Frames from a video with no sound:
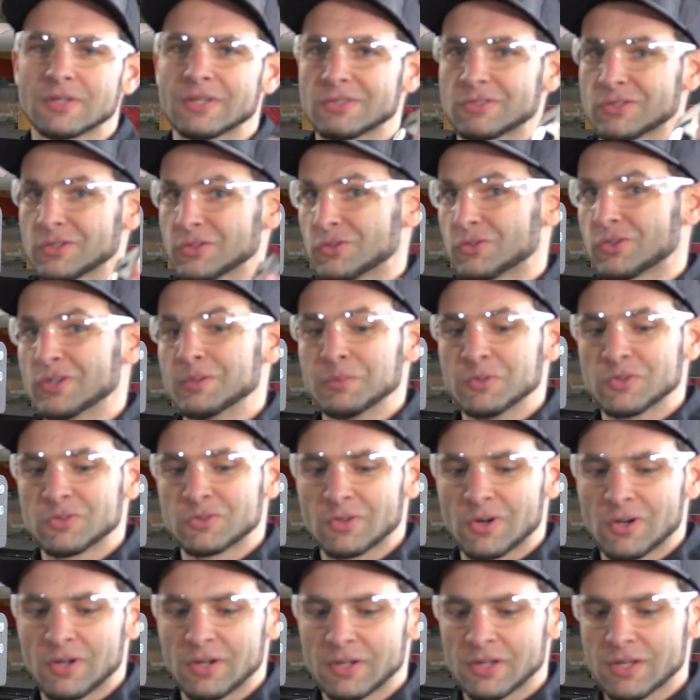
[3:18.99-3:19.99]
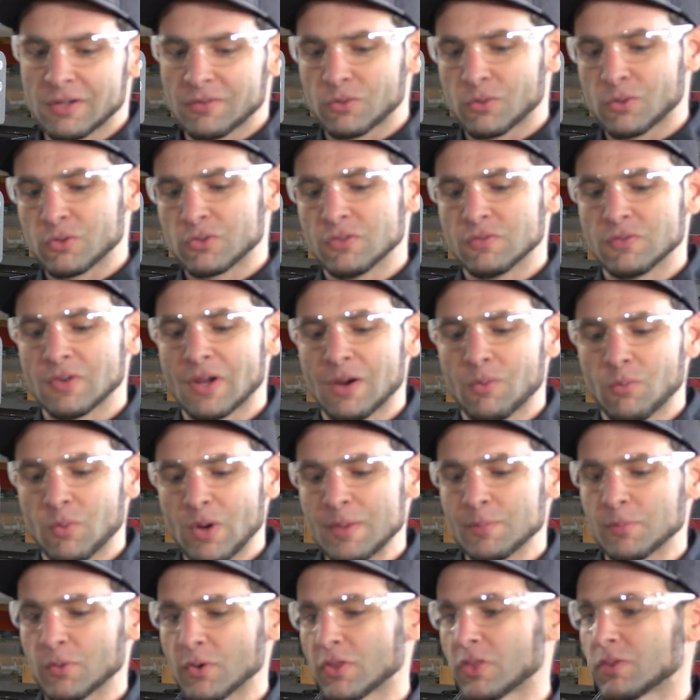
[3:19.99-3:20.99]
It's extremely strong, and of course you've got
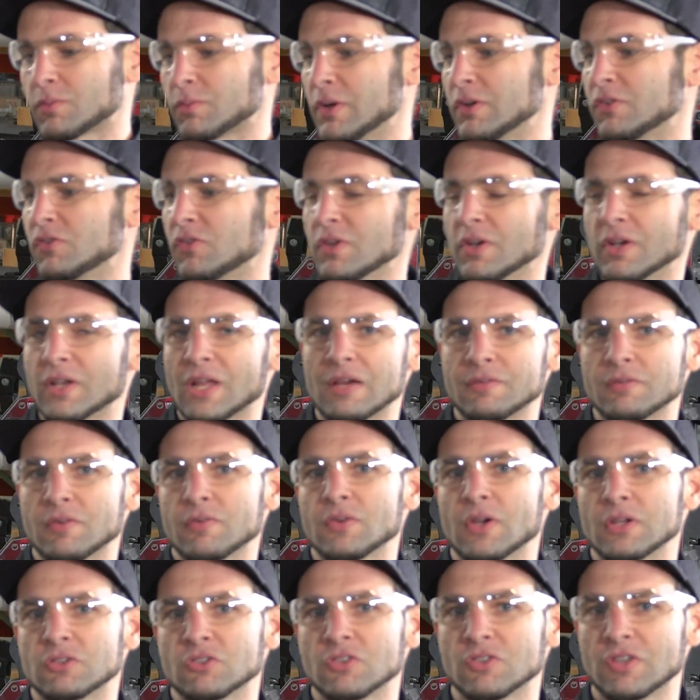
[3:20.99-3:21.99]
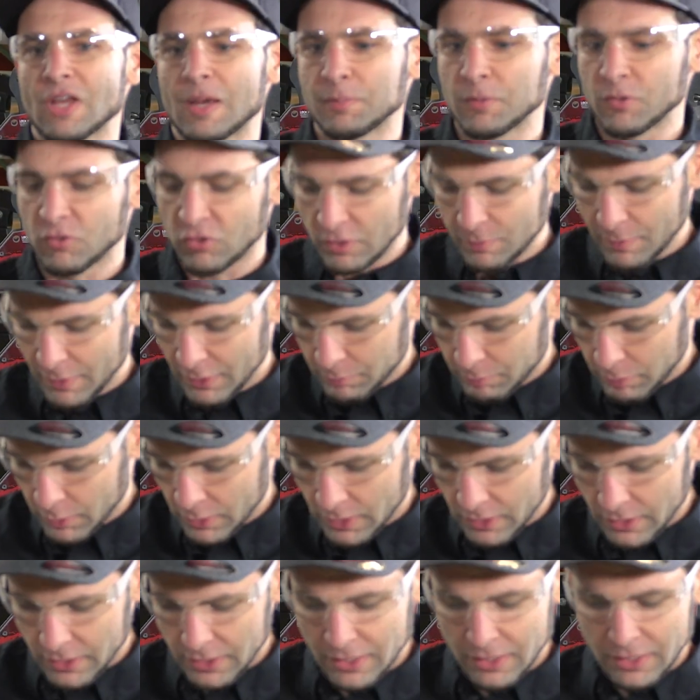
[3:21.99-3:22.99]
way more threads than you'd have if you actually tapped a sheet metal
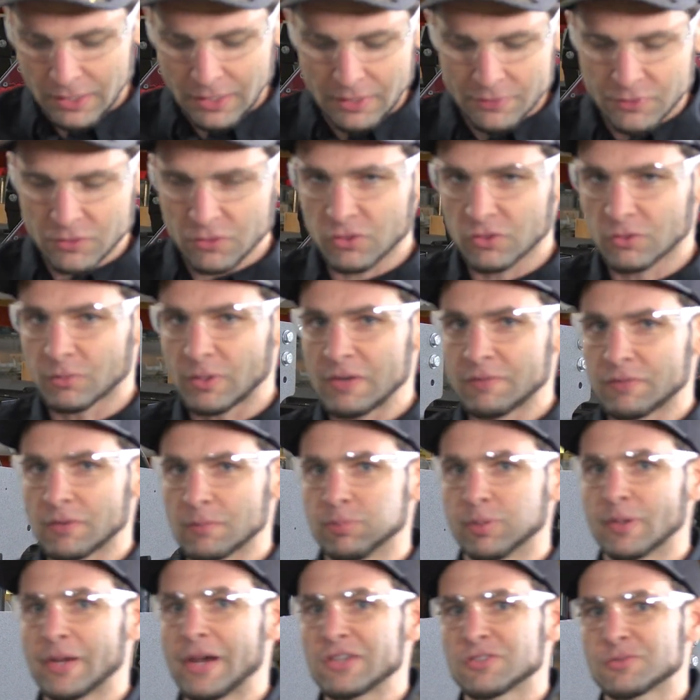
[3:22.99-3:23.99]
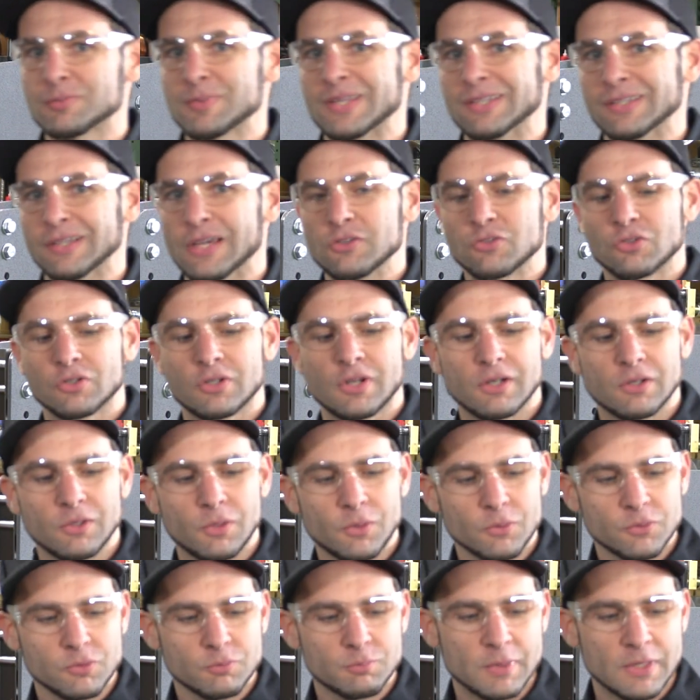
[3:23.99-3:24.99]
part. And this is great for plasma and laser cut
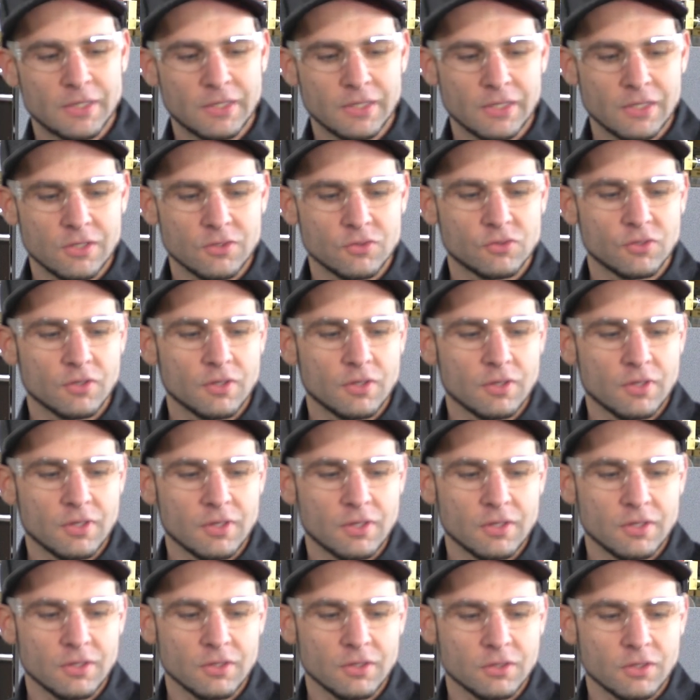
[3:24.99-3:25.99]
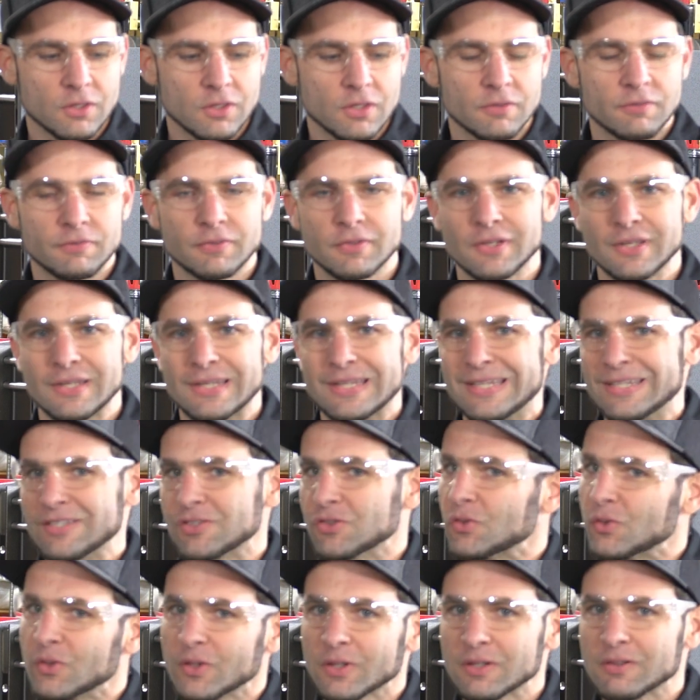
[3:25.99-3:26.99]
holes because the kerf
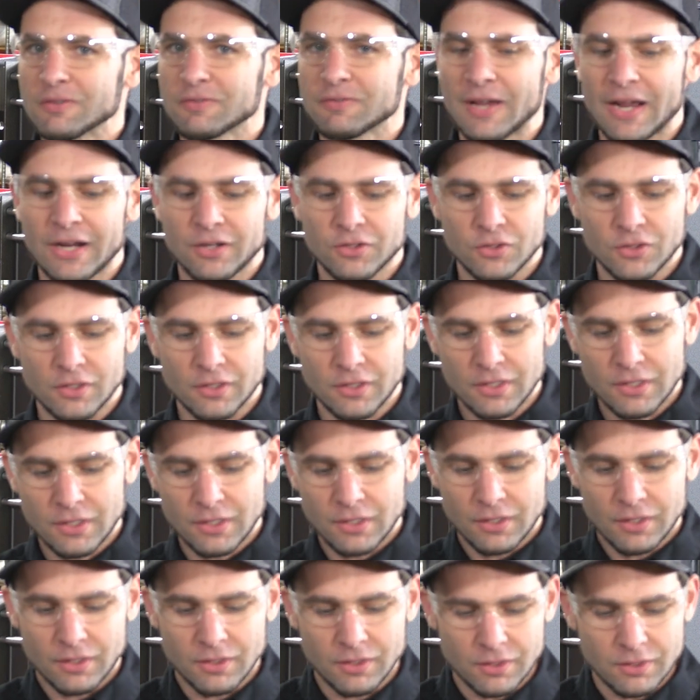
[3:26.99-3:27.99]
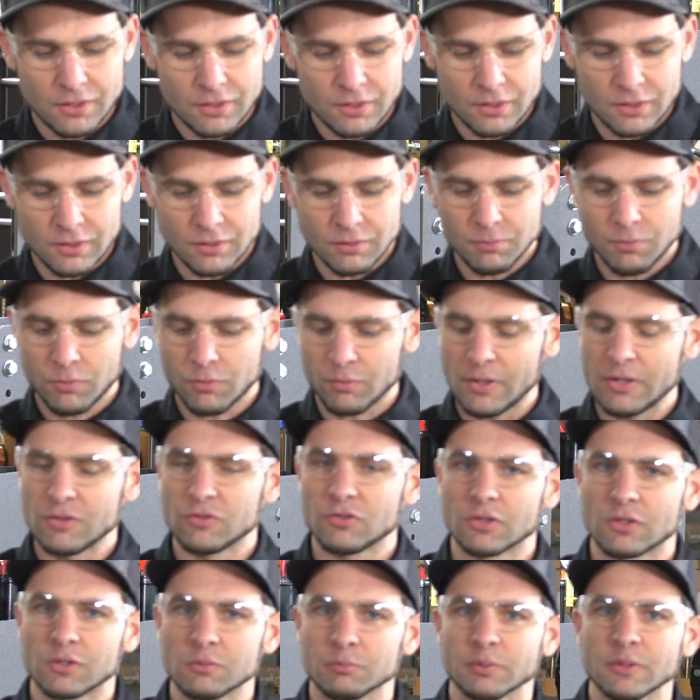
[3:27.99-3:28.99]
isn't really a factor. The
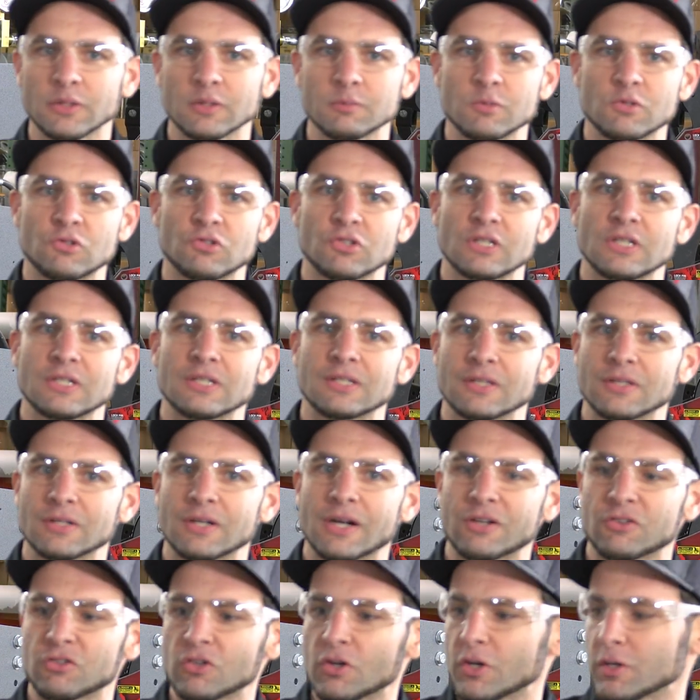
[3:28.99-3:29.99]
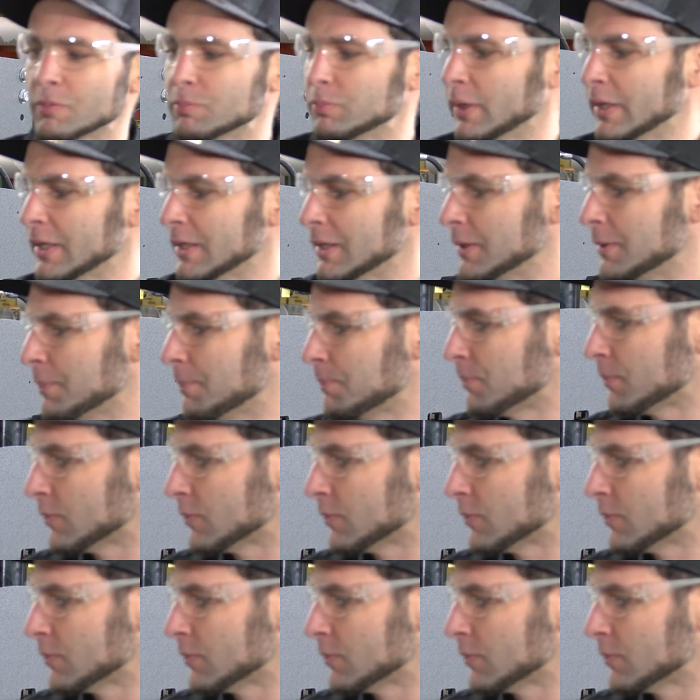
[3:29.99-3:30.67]
threads are completely machined and they're actually already plated.